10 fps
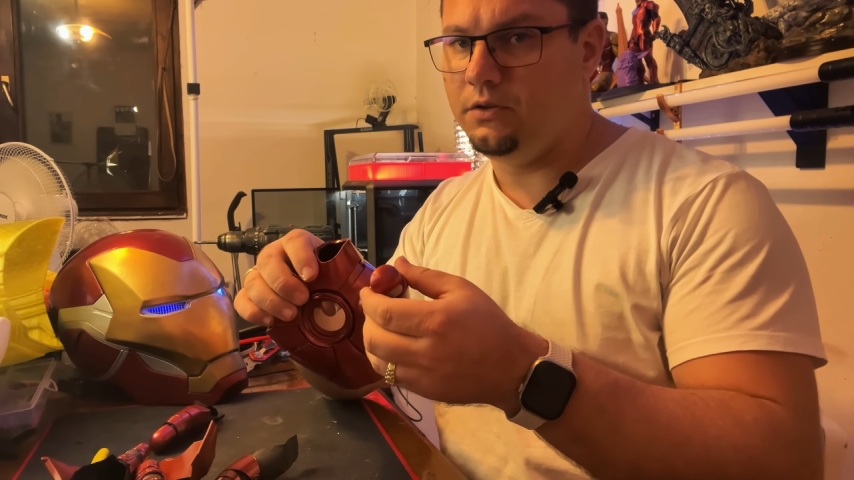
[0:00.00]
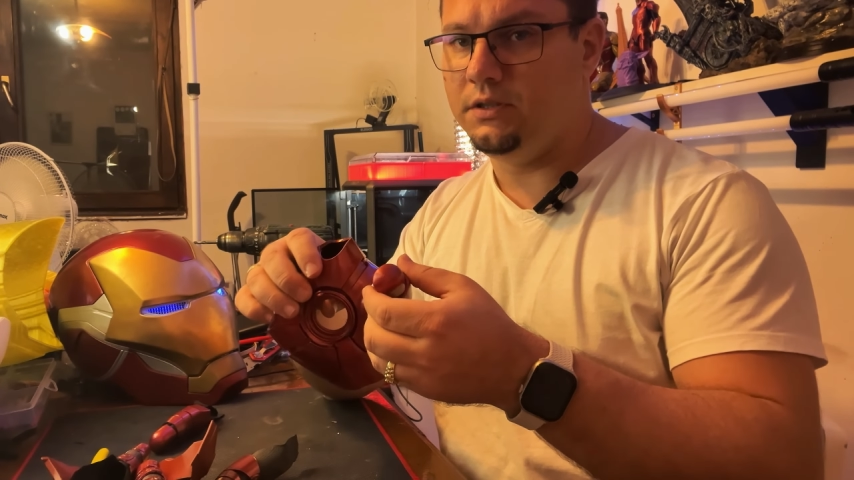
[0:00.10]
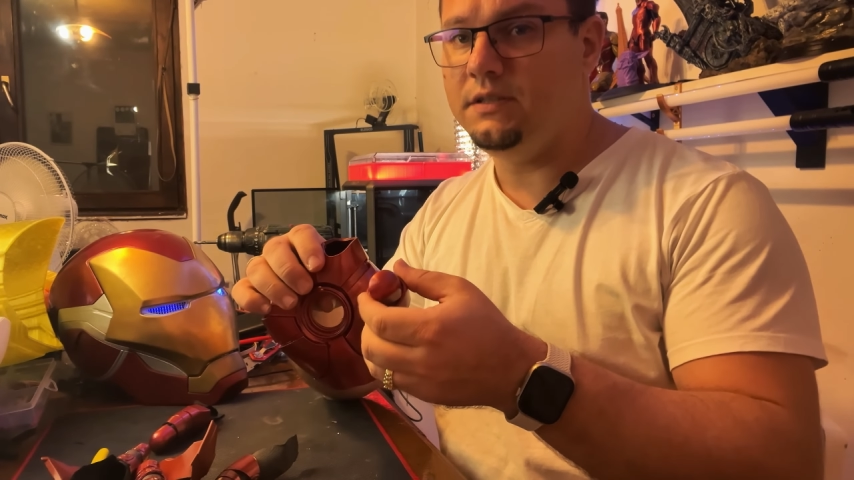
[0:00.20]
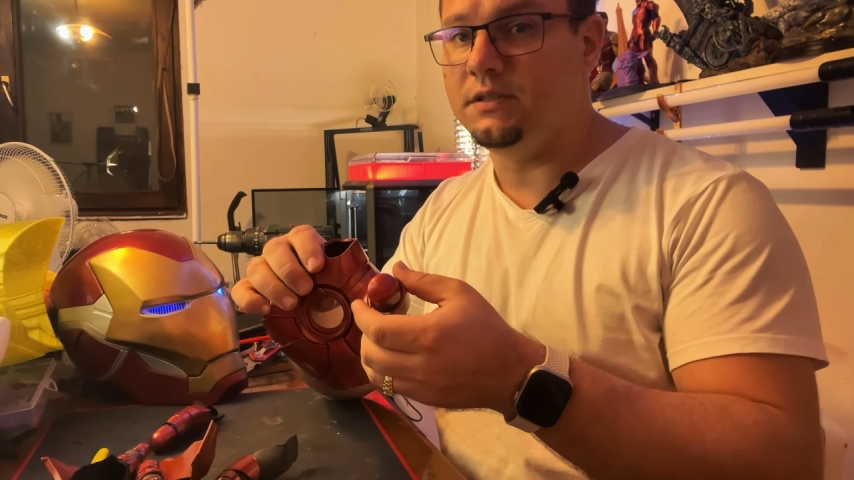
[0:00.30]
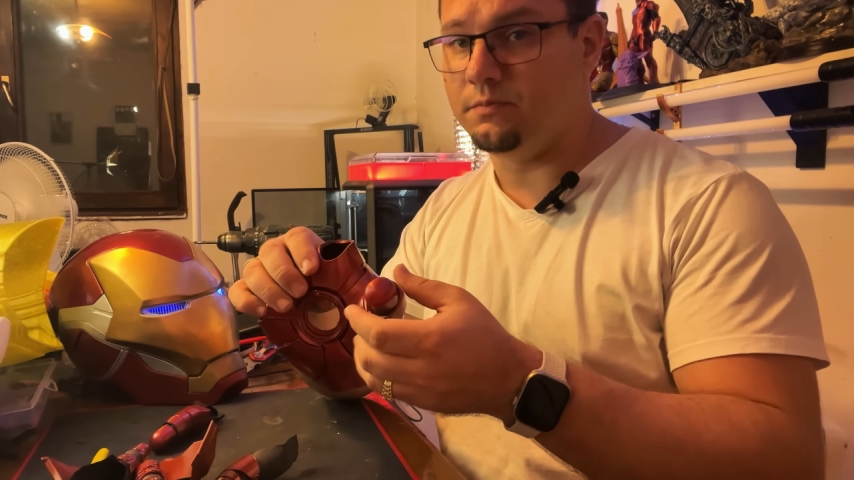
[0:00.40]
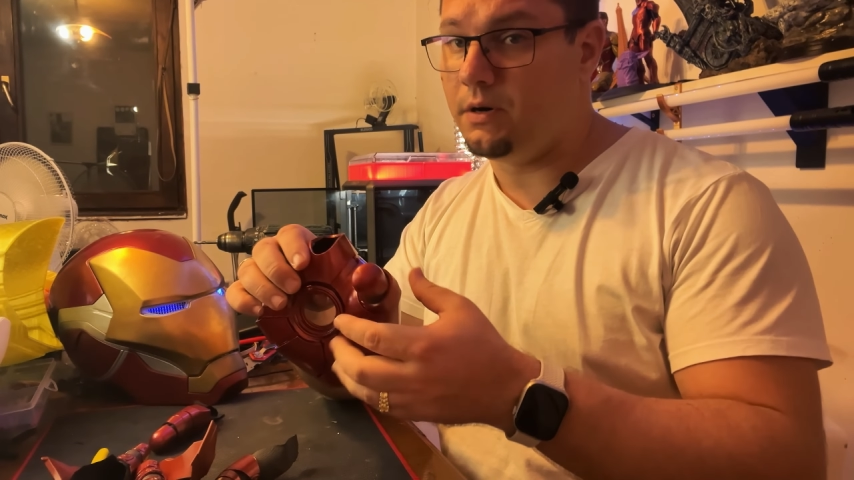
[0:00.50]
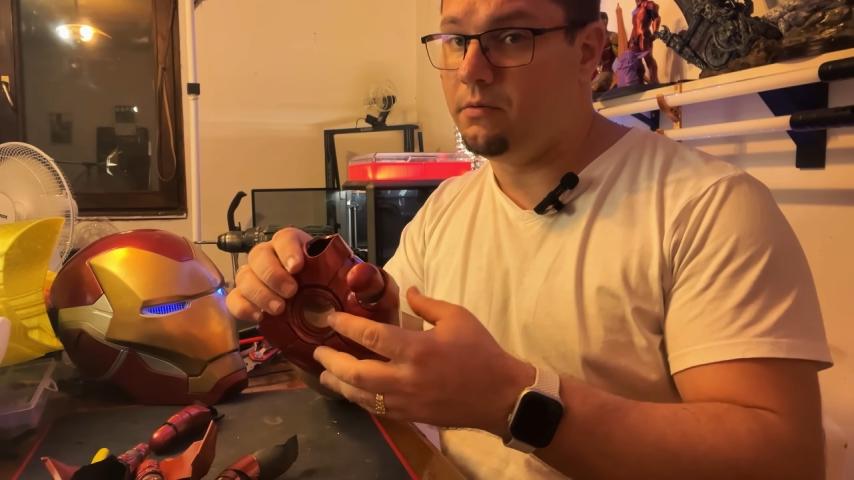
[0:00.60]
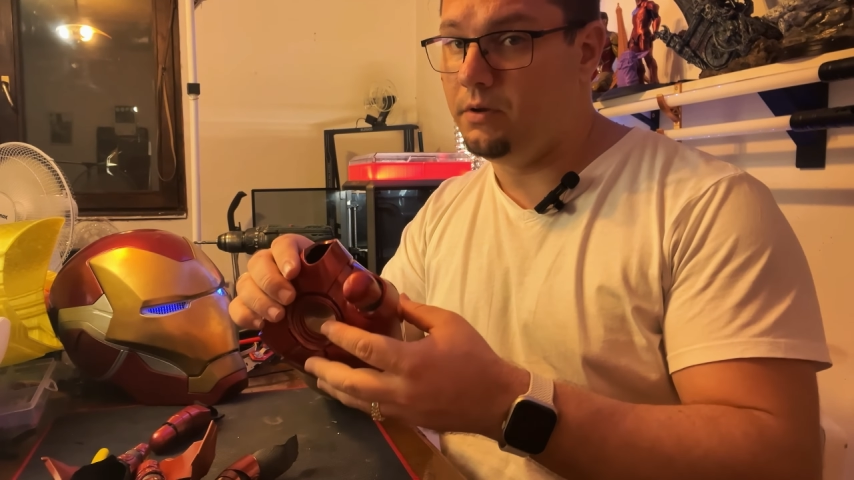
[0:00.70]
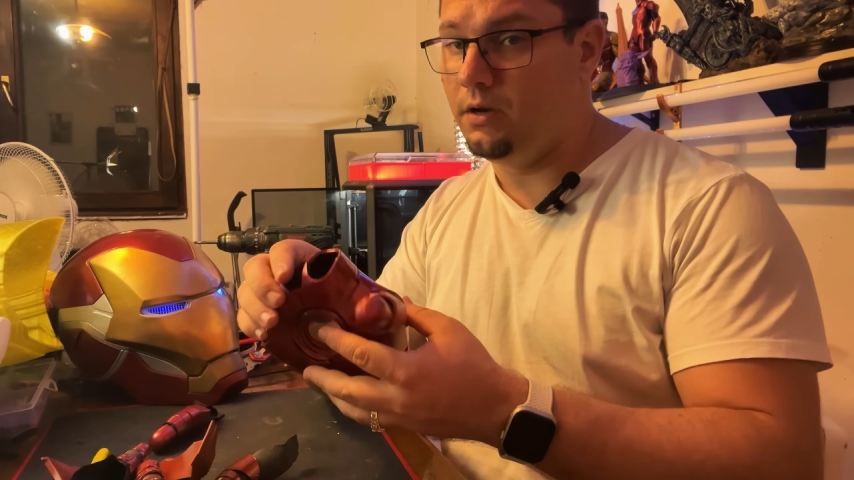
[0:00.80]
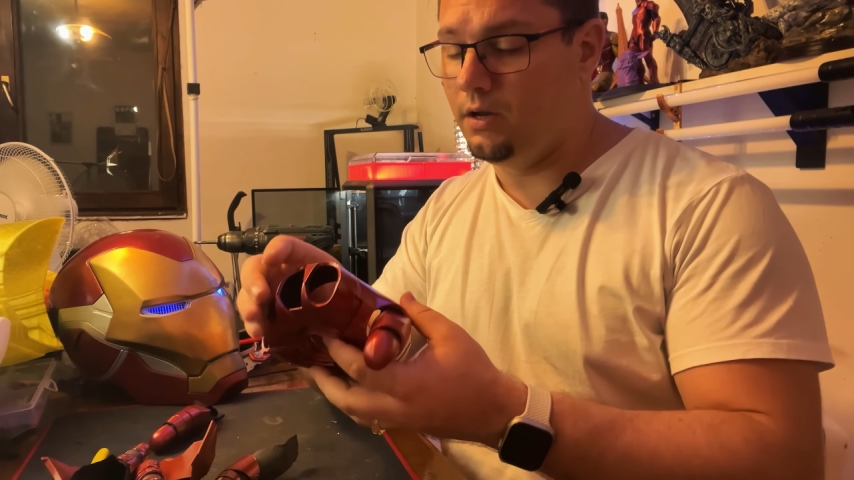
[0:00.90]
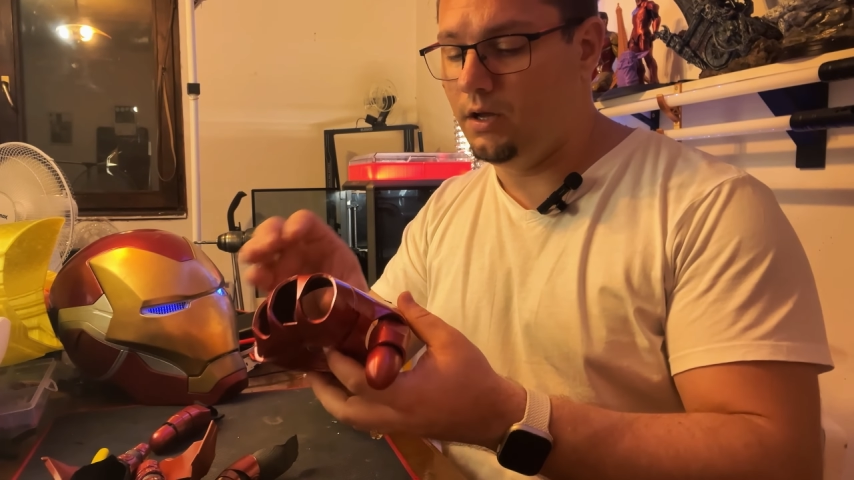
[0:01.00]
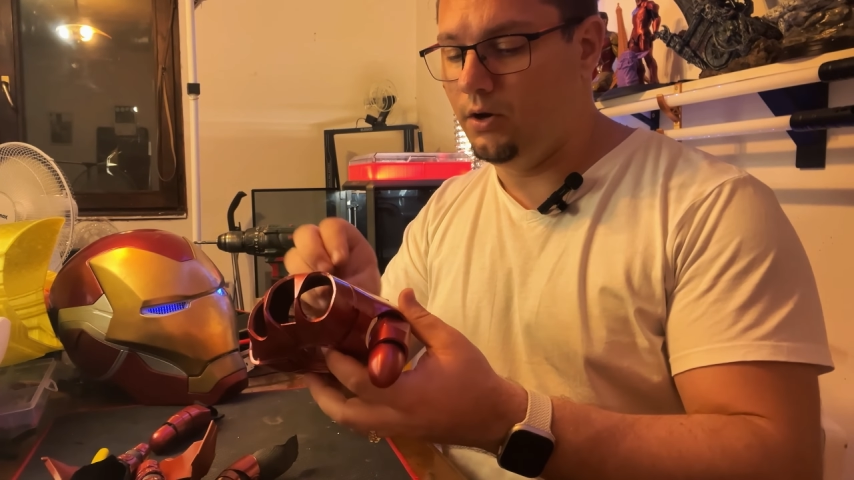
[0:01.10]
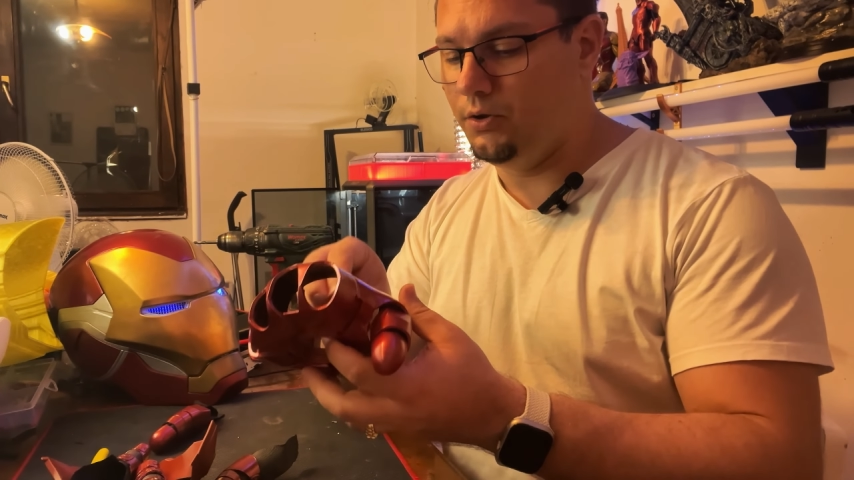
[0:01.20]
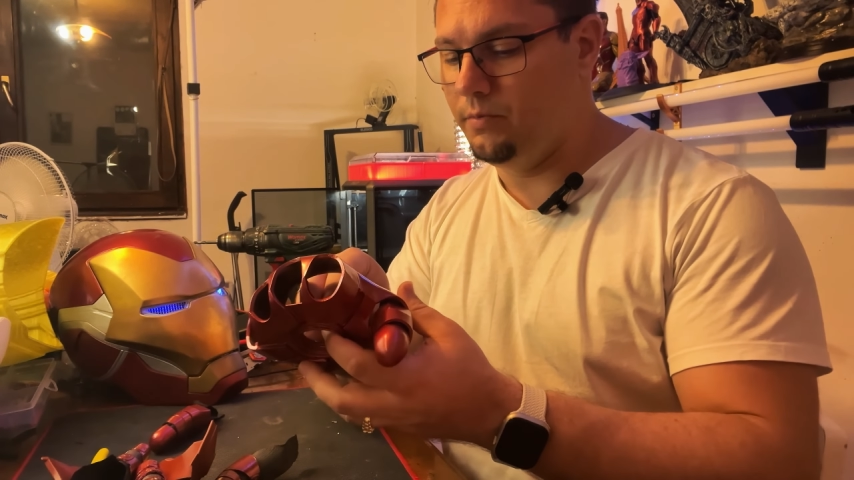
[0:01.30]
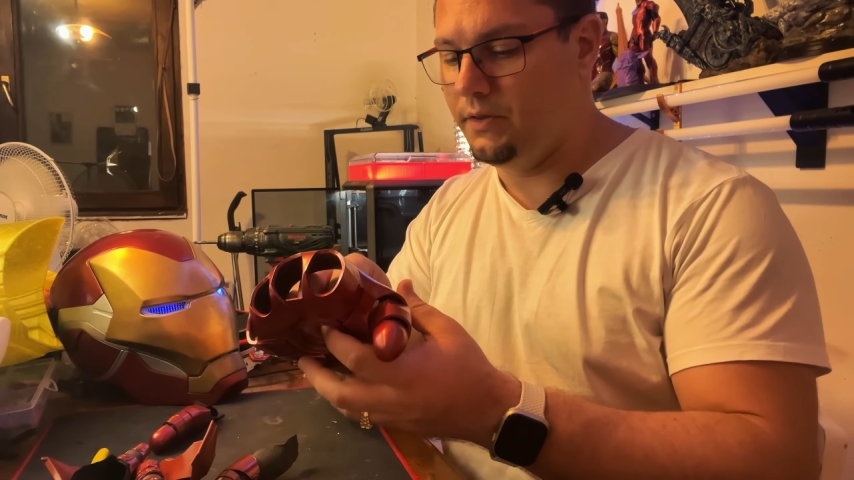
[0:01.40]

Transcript: this is probably a lot